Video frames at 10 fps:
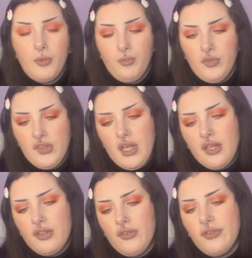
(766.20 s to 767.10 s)

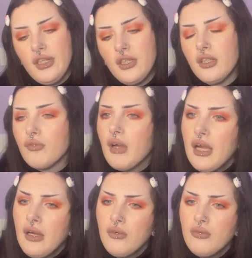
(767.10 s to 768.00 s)
Started feeling
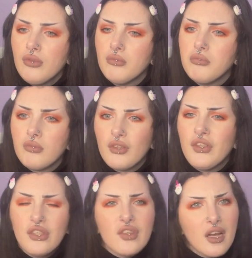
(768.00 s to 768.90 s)
around,
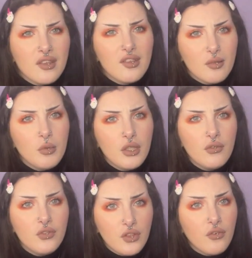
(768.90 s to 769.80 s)
feels nice and
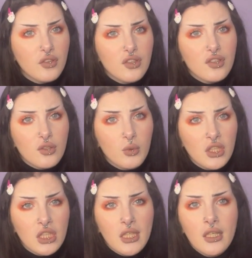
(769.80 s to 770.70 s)
smooth, soft and
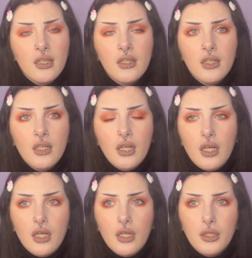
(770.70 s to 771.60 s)
squidgy.
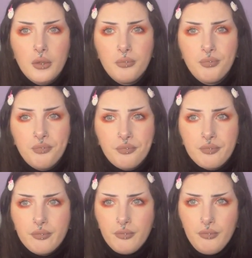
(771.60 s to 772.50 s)

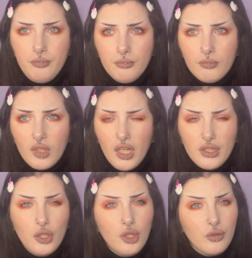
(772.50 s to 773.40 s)
I
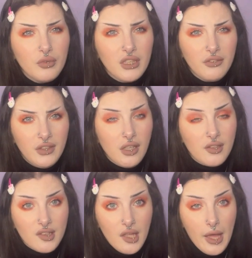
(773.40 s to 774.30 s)
couldn't really feel a
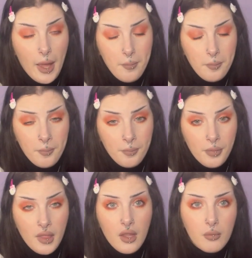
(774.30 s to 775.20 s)
stem,
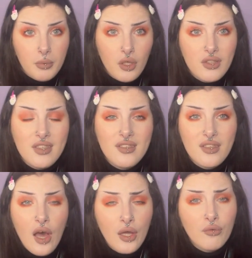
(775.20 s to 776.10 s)
because he
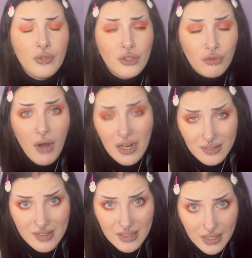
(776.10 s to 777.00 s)
started
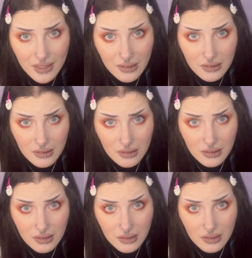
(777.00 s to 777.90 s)
retracting it.
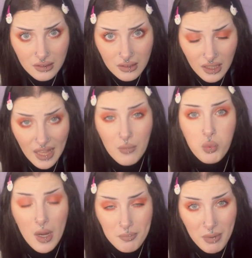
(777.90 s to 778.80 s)
It
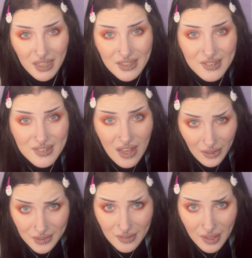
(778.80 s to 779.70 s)
went back
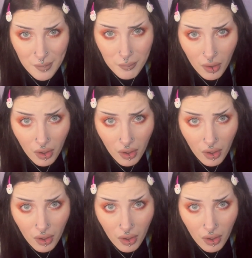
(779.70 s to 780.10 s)
inside him.